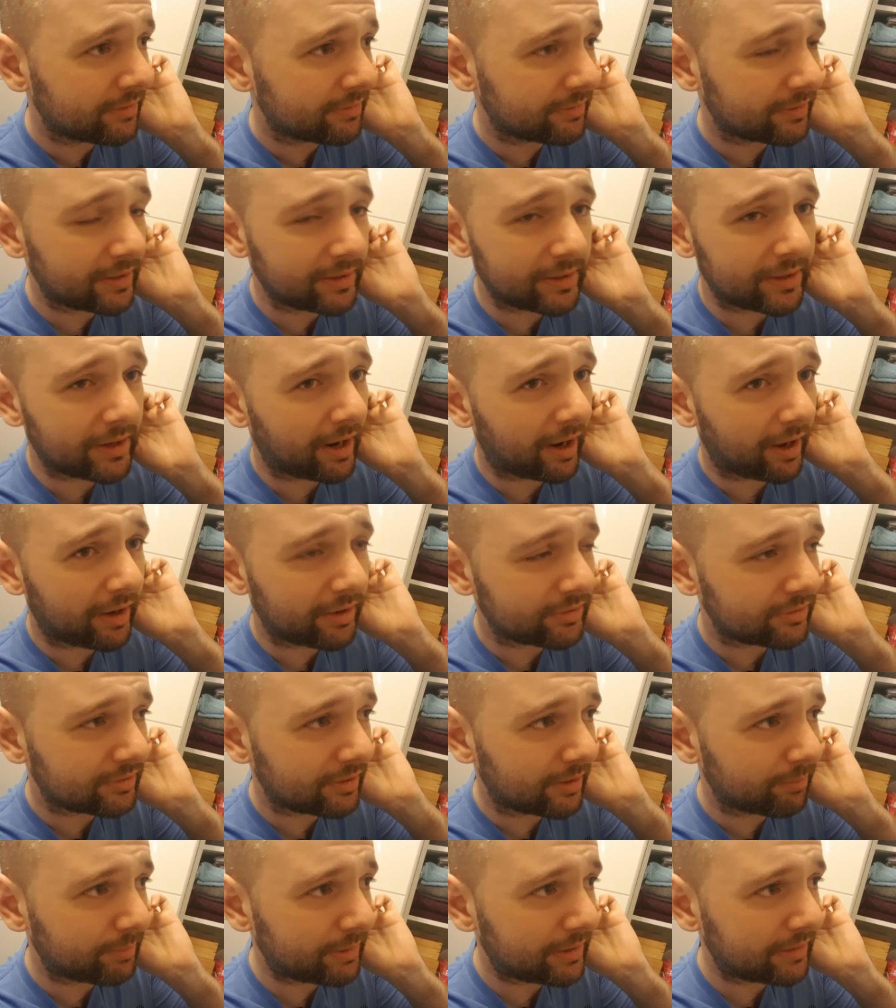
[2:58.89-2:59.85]

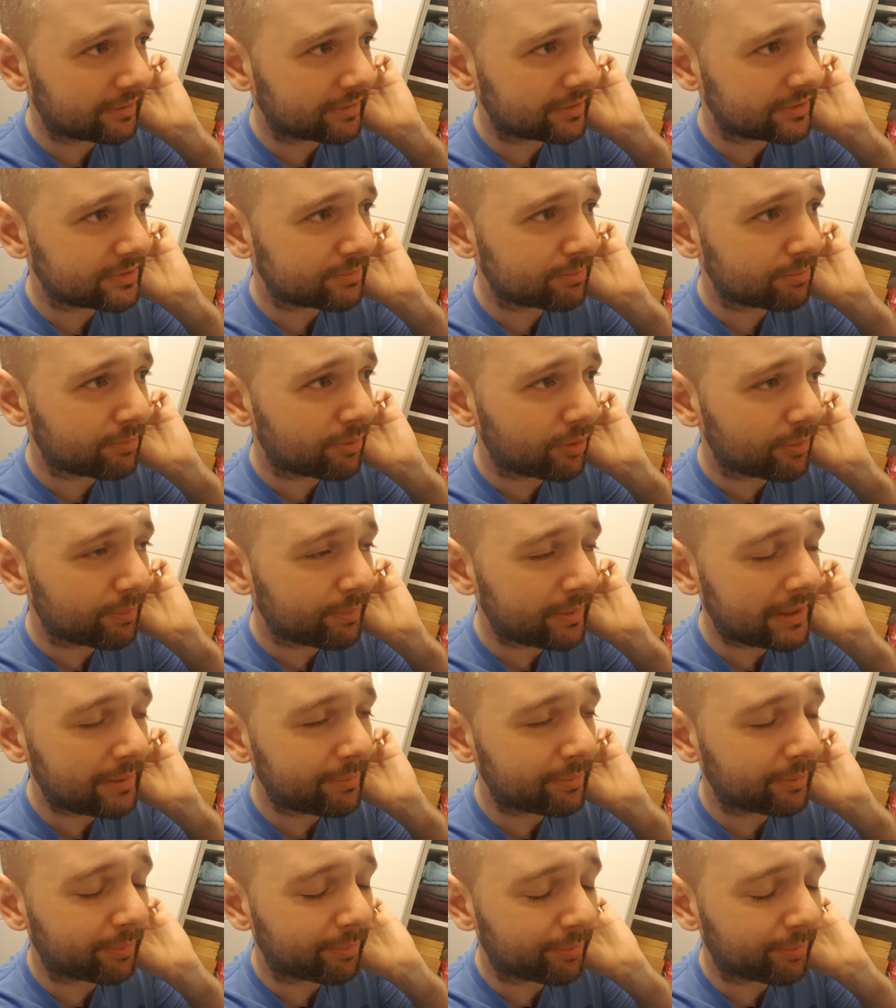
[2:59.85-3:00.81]
There's more people